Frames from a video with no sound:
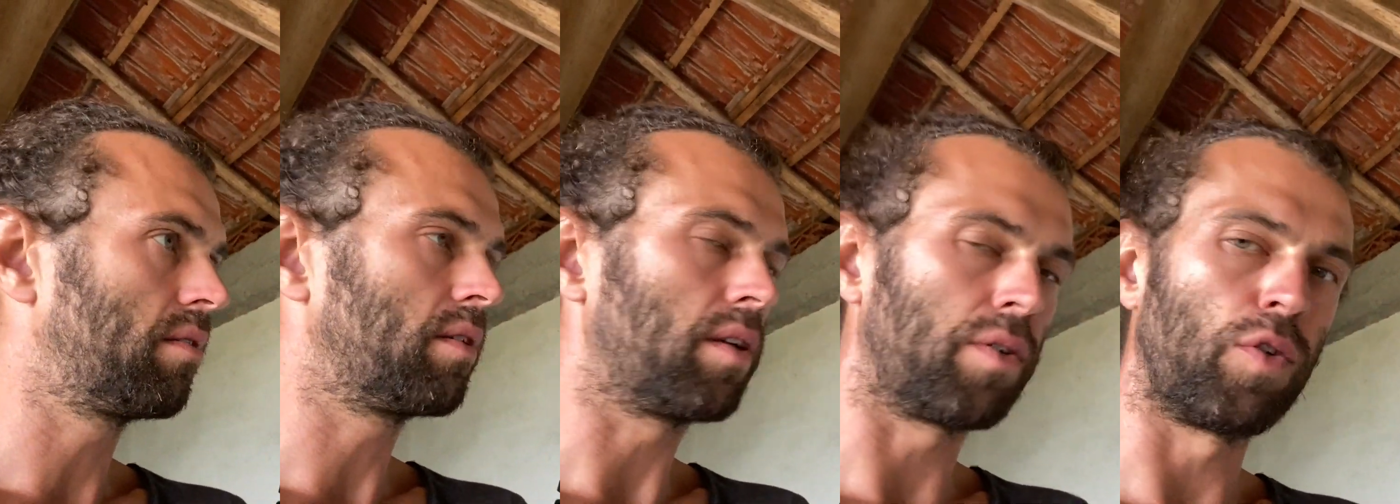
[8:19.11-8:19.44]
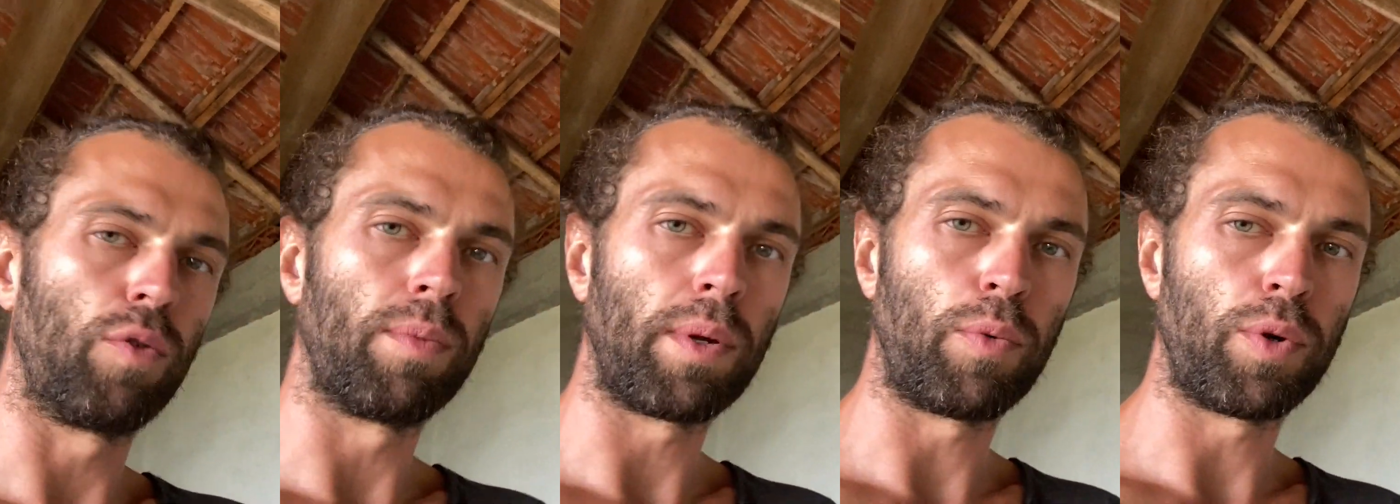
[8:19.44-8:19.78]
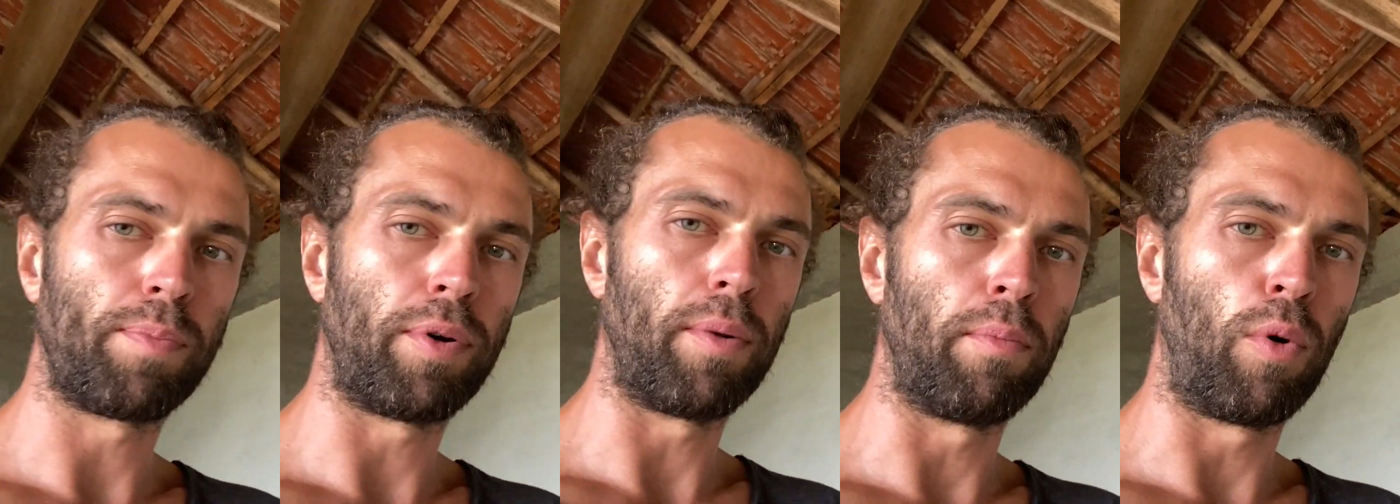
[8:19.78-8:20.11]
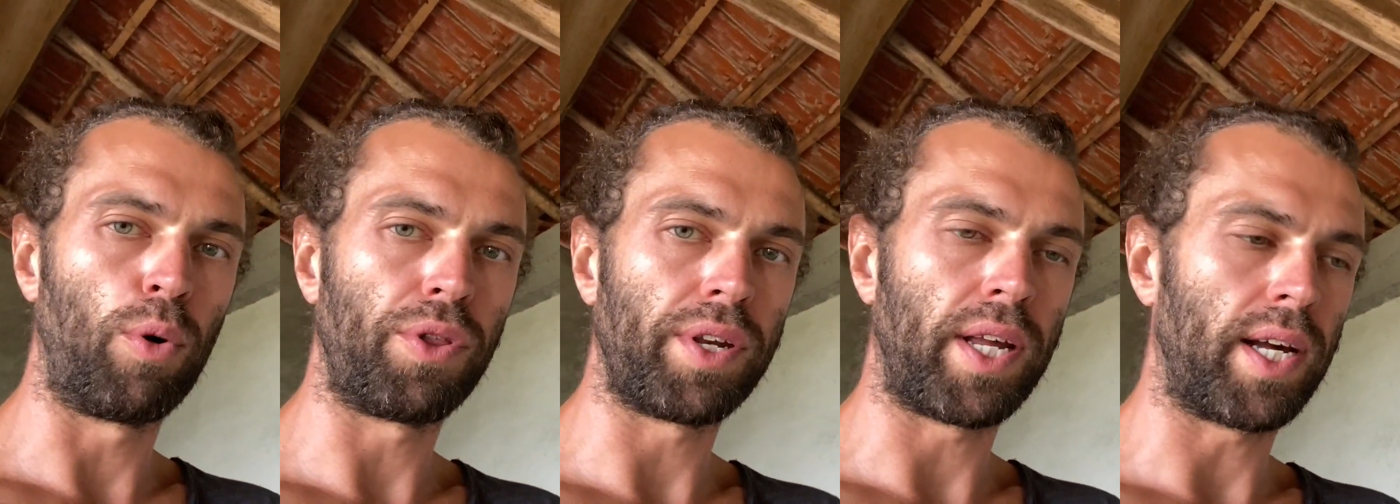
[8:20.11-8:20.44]
I normally would put more
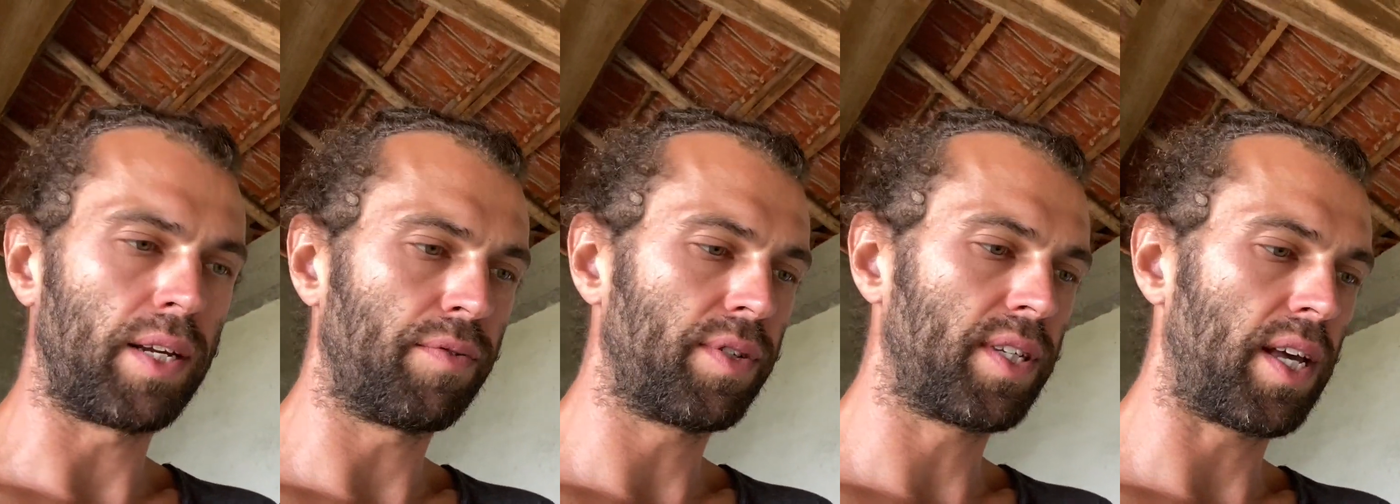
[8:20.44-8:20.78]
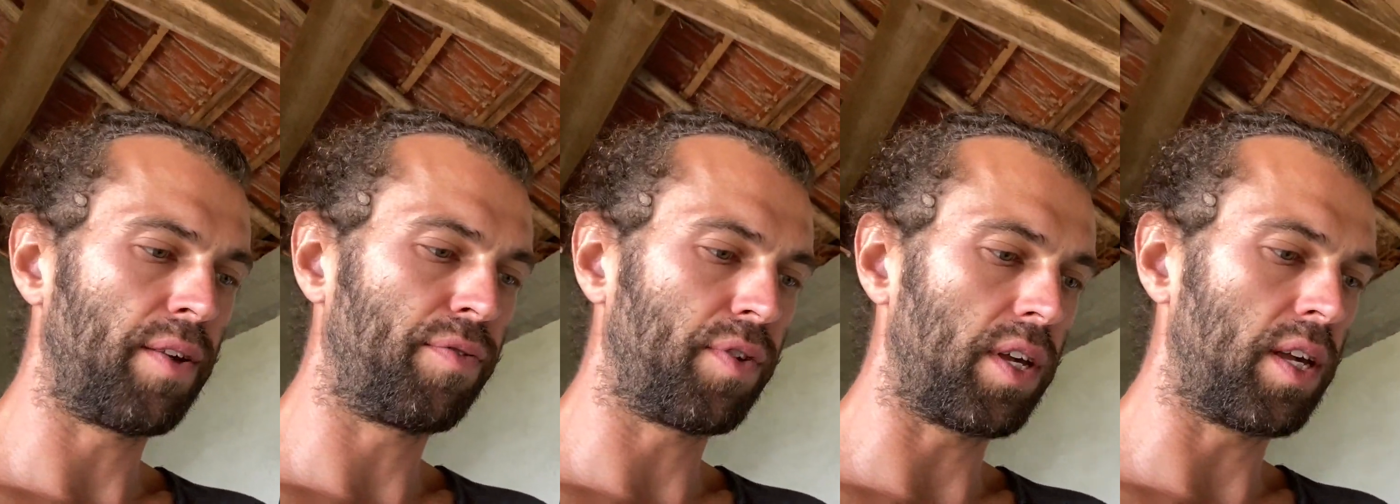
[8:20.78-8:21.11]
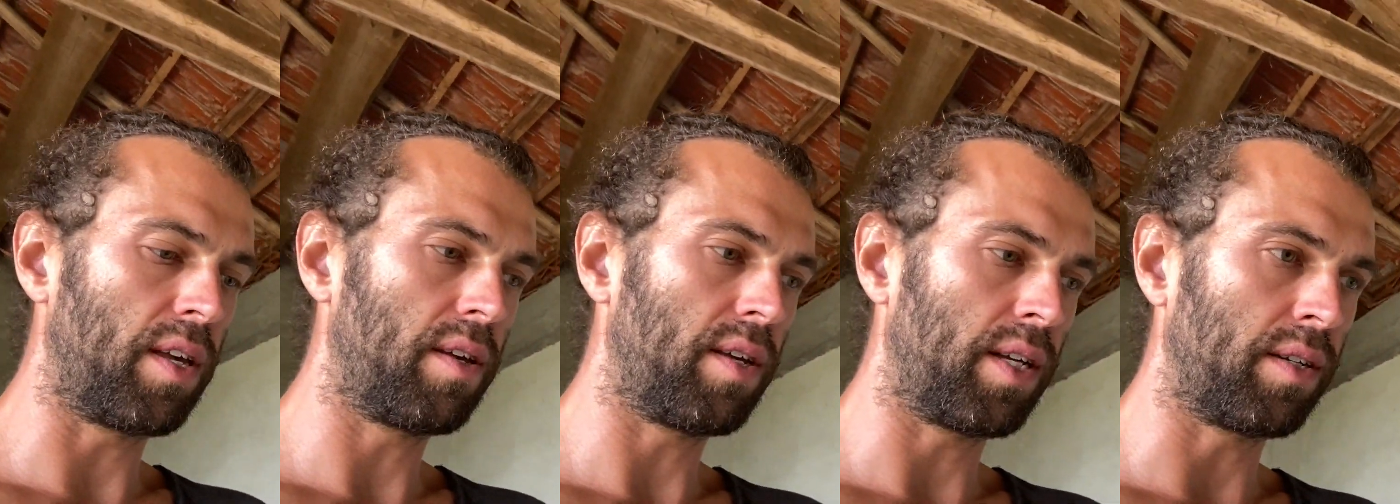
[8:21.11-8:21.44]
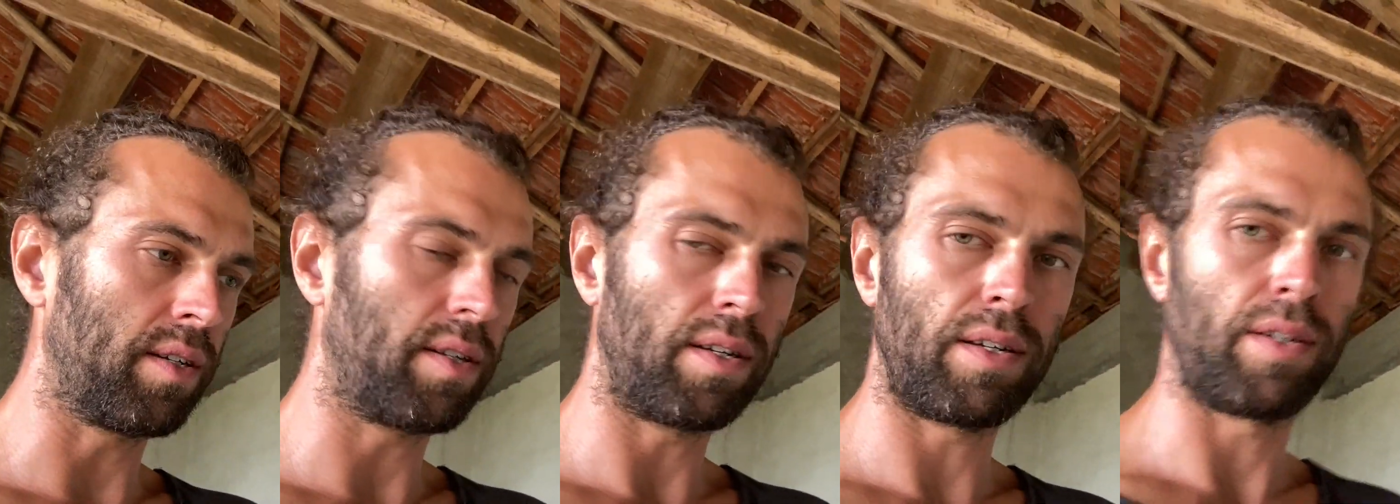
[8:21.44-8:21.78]
than that in for safety, and
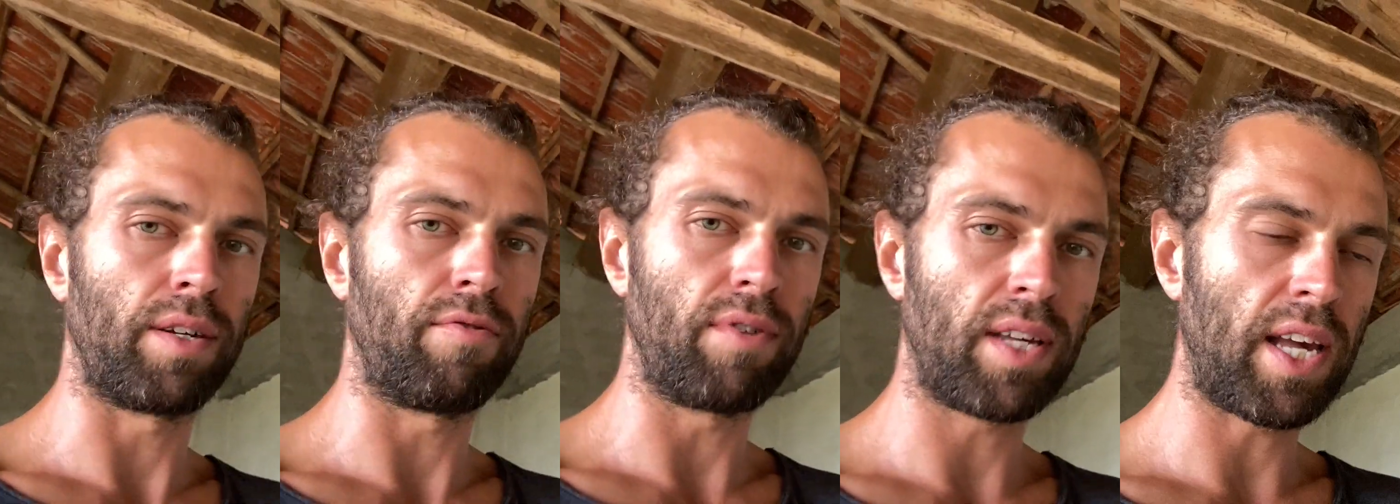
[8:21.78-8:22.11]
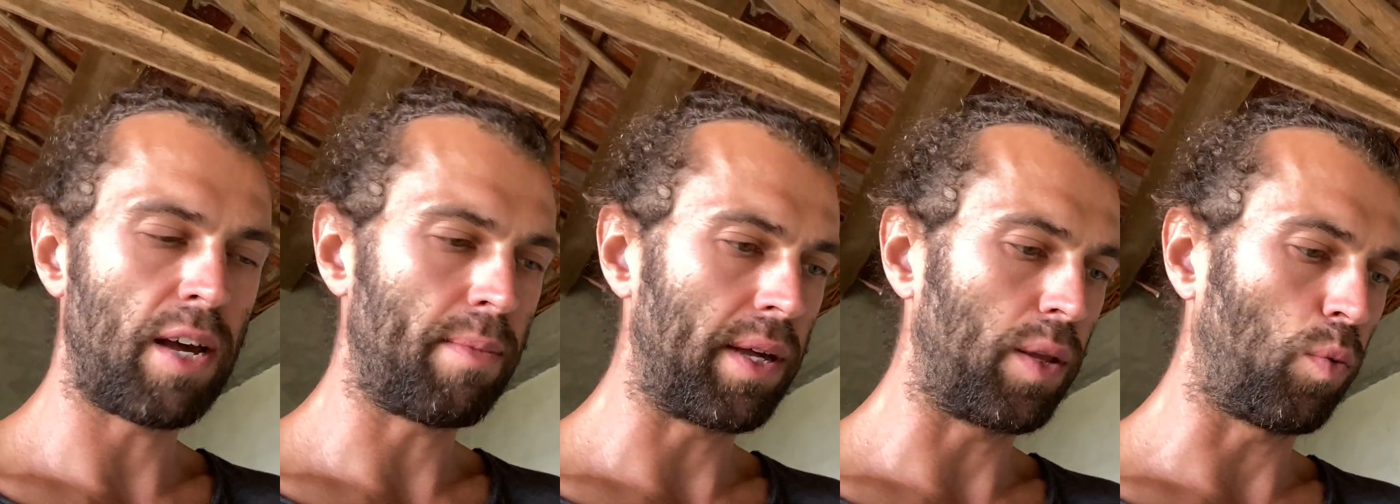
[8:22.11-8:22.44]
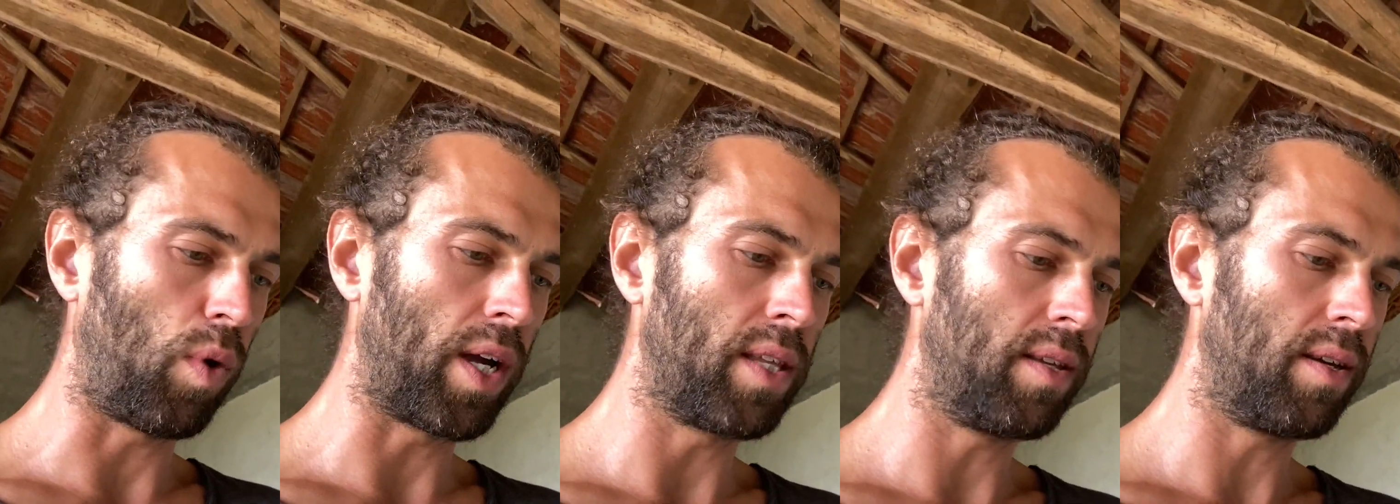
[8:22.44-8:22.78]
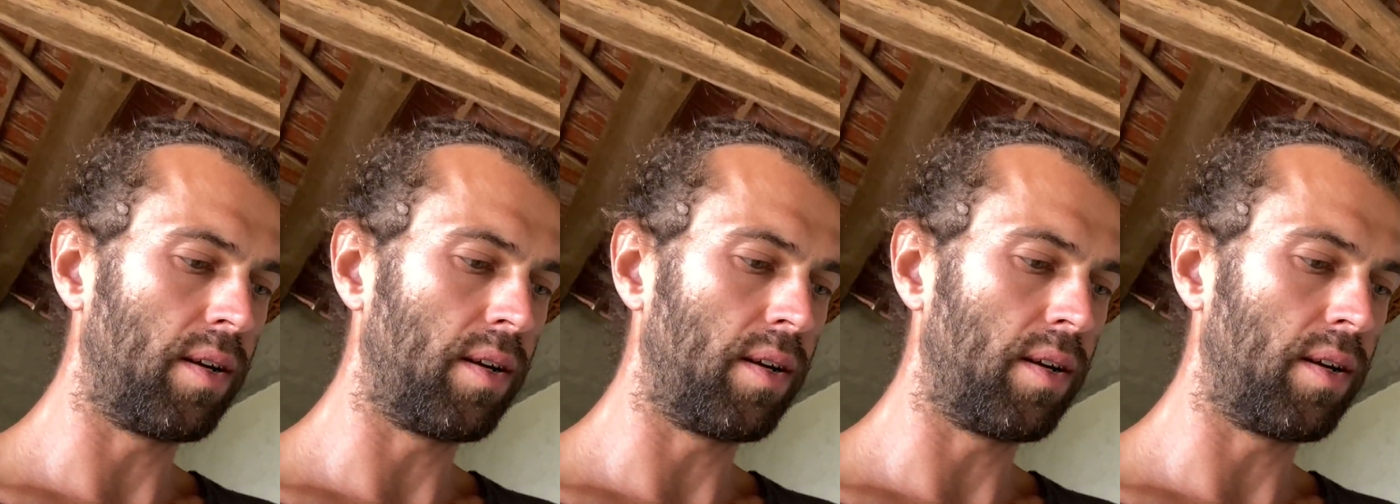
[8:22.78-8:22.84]
I don't really care about the weight.